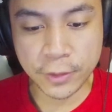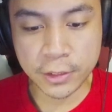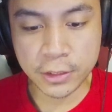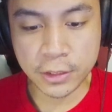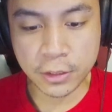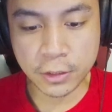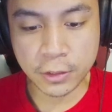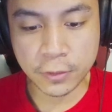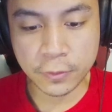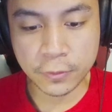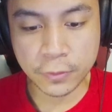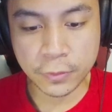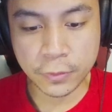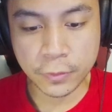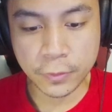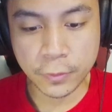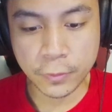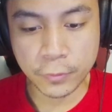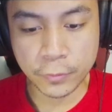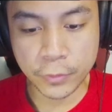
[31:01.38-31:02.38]
of
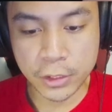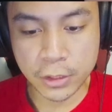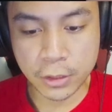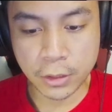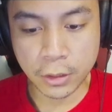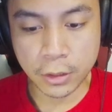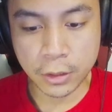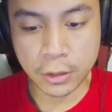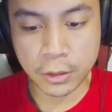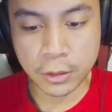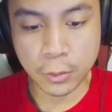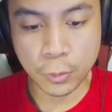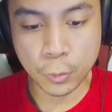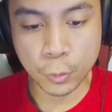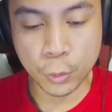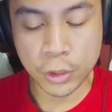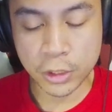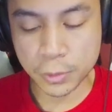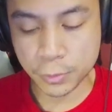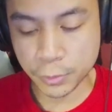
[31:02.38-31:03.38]
this card
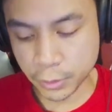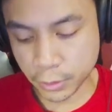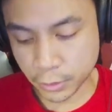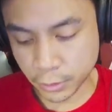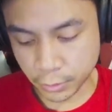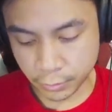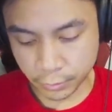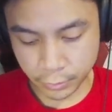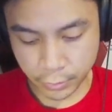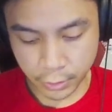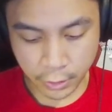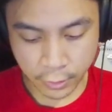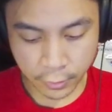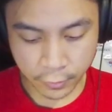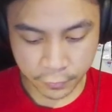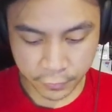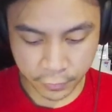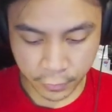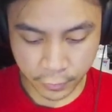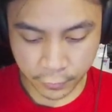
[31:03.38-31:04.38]
once per turn,
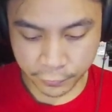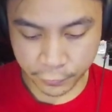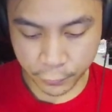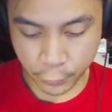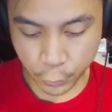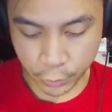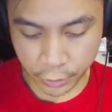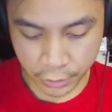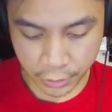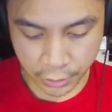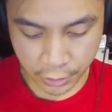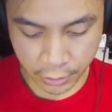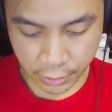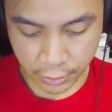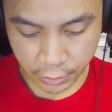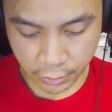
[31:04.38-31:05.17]
of course.